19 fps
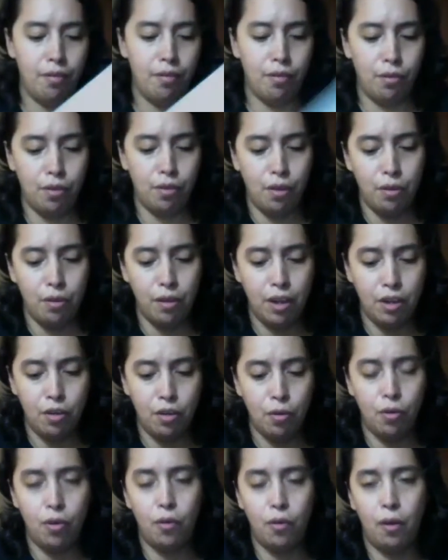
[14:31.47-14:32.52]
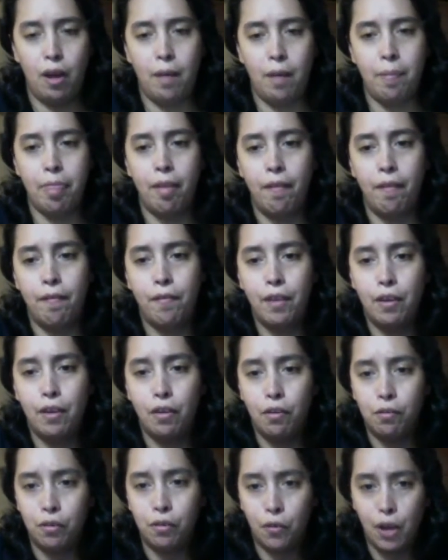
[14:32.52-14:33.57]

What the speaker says: So don't let your fear of